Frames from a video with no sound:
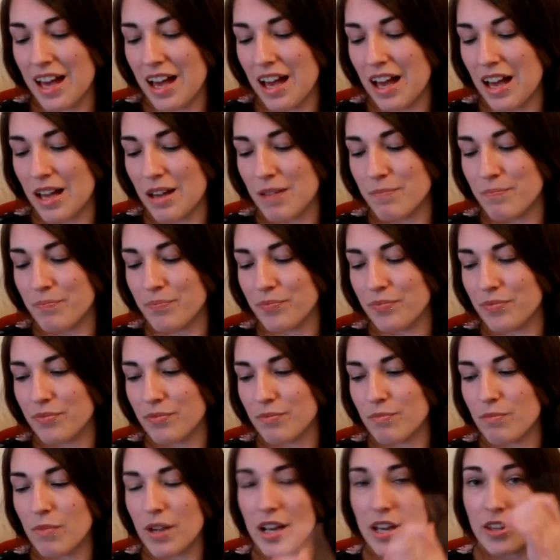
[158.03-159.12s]

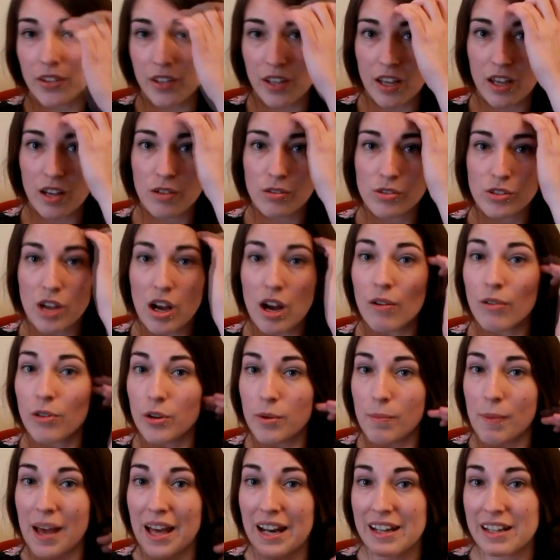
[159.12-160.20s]
My other girls are on a
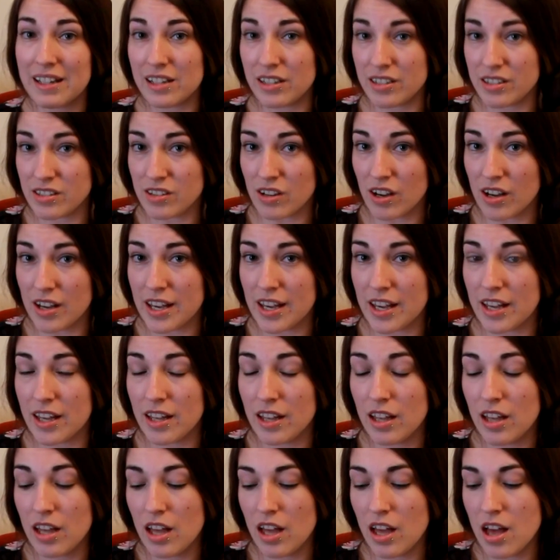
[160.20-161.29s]
pelletless diet
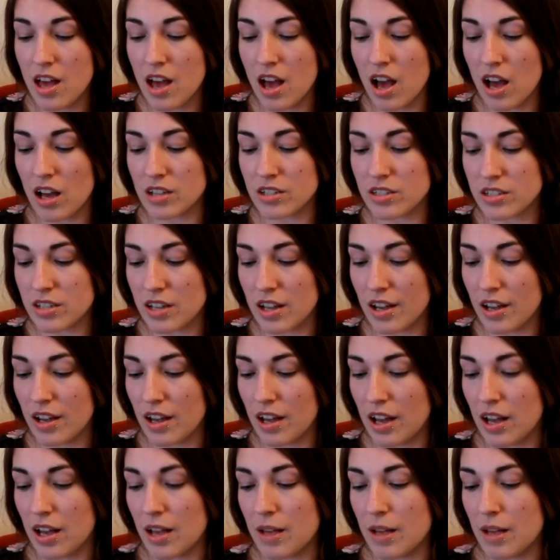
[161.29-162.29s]
under